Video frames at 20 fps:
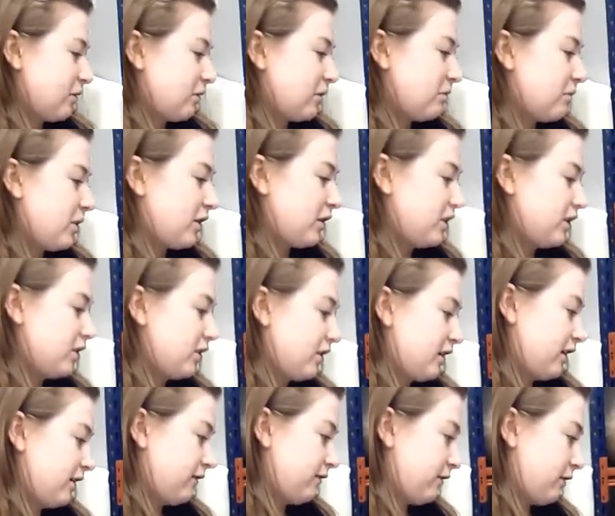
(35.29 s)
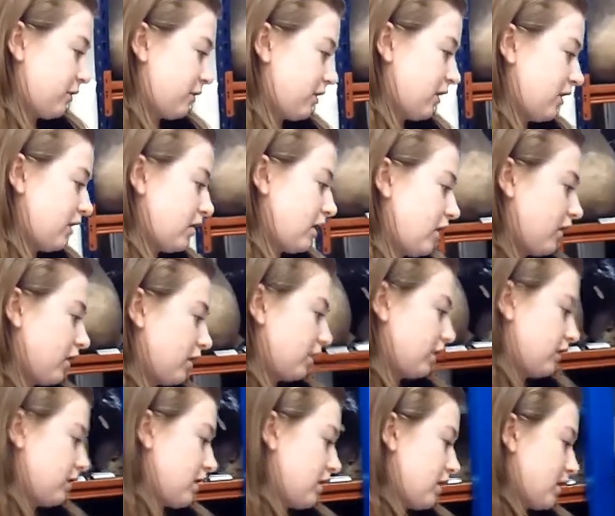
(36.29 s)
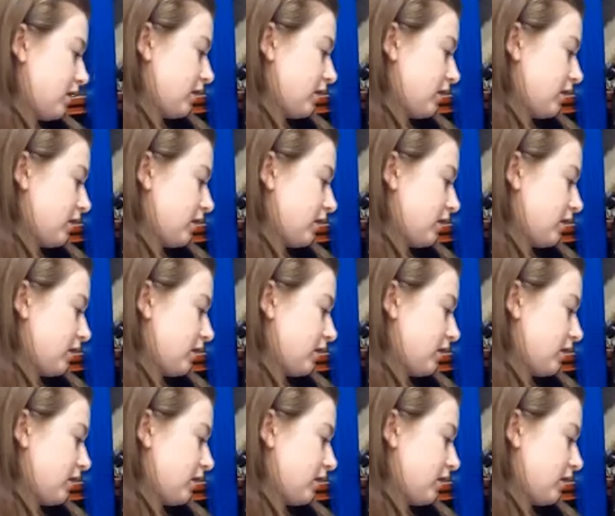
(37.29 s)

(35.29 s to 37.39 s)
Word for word: that we're monitoring for are